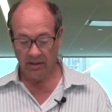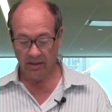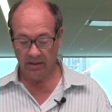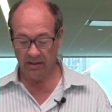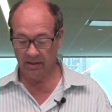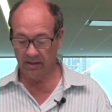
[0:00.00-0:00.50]

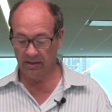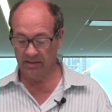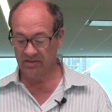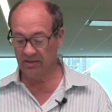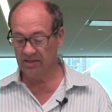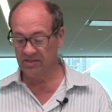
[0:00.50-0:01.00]

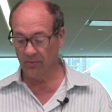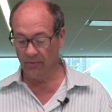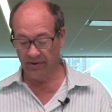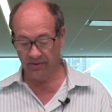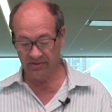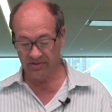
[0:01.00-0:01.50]
Uh, so that's the
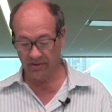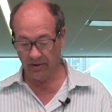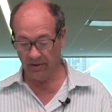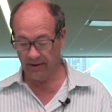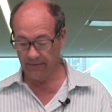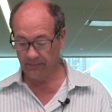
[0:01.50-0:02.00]
real
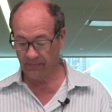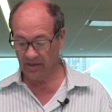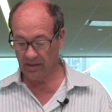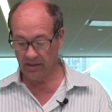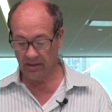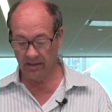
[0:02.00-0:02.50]
story.
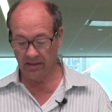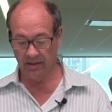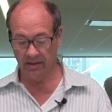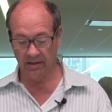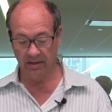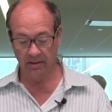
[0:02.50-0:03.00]

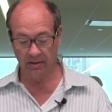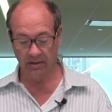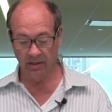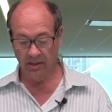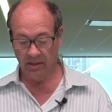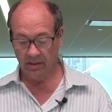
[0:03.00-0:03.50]
Uh, uh
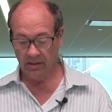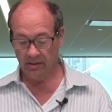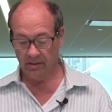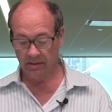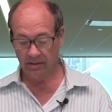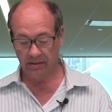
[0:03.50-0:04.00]

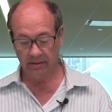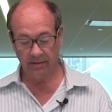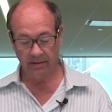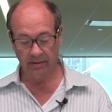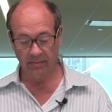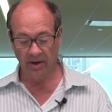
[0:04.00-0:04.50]

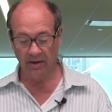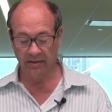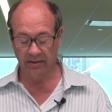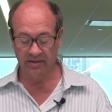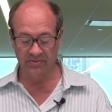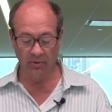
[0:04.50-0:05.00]
the
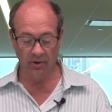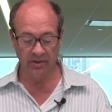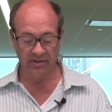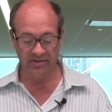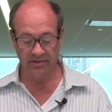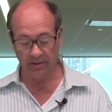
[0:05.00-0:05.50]
market is more
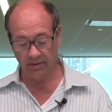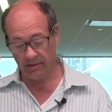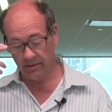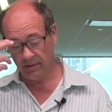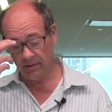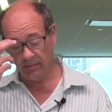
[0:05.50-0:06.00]

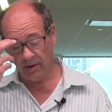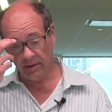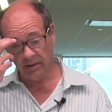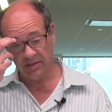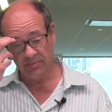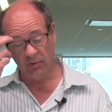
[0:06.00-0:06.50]
concerned, uh, the
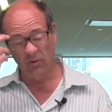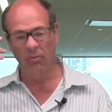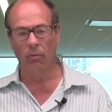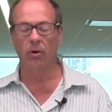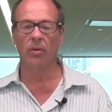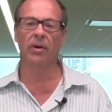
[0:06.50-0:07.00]
market is moved
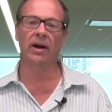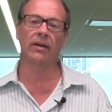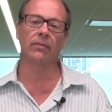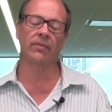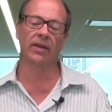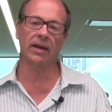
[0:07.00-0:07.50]
more
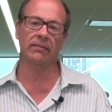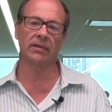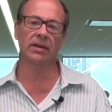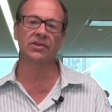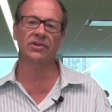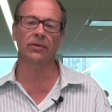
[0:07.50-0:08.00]
by that
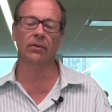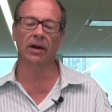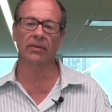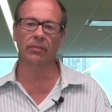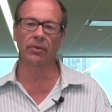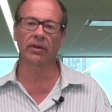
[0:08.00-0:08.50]
issue,
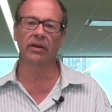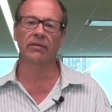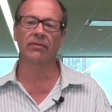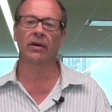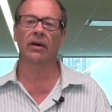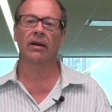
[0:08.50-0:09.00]
I
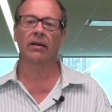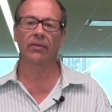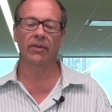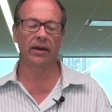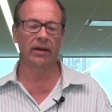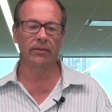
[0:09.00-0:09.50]
believe,
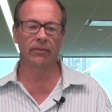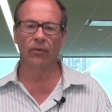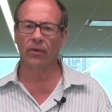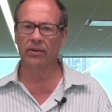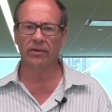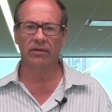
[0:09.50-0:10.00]
than
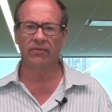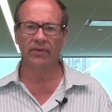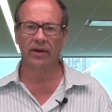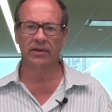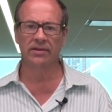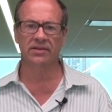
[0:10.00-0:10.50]
whether the
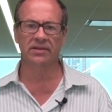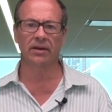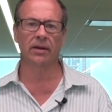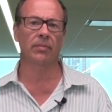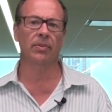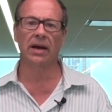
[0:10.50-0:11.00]
Fed is
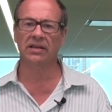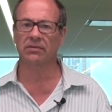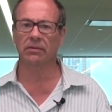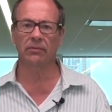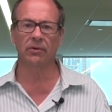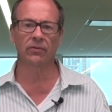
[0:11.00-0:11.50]
going to
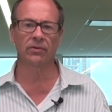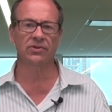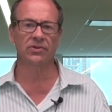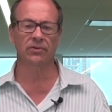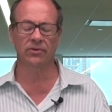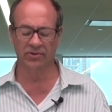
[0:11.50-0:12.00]
possibly move in
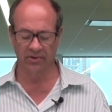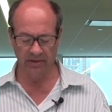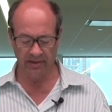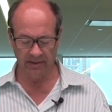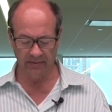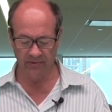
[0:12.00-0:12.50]
June or
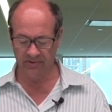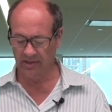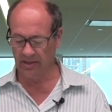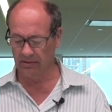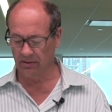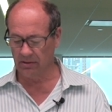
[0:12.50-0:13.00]
July, which
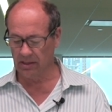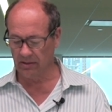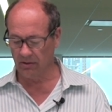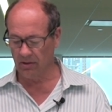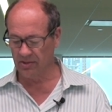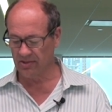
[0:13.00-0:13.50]
again look
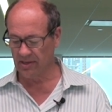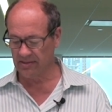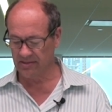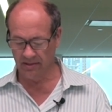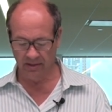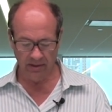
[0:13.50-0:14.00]
like long
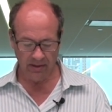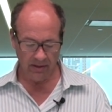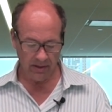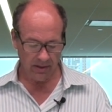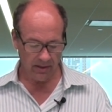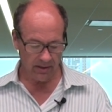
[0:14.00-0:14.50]
shots.
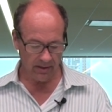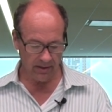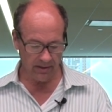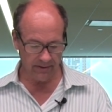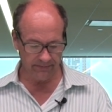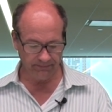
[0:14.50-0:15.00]

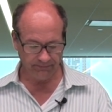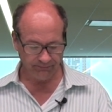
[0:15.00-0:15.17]
Uh,